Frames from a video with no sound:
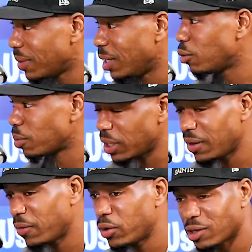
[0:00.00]
that he was playing
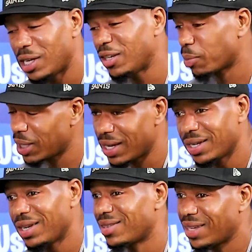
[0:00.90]
for. So he's playing
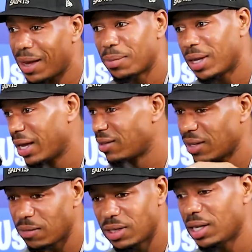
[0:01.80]
against top-notch
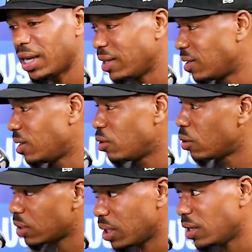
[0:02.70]
17 and 18-year-old
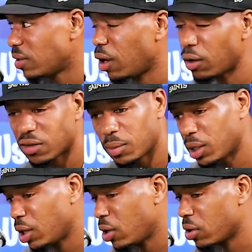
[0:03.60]
kids all summer
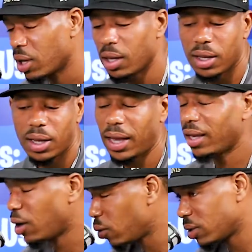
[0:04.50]
long and
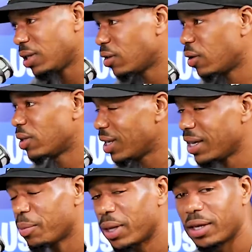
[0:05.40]
holding his own. The kid
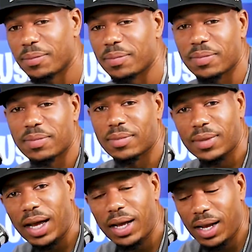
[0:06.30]
can play. Yeah, he
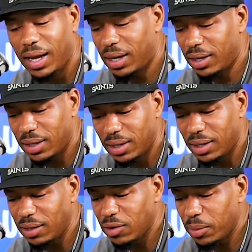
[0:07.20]
can play. Just won a dunk
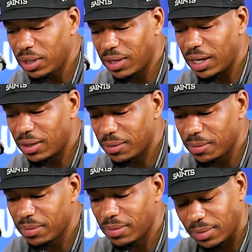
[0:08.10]
contest in one of those
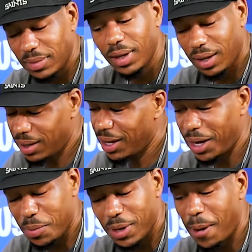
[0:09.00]
tournaments.
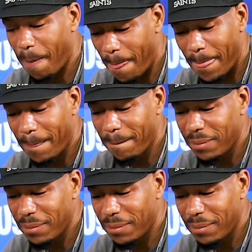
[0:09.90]
Yeah, he can play.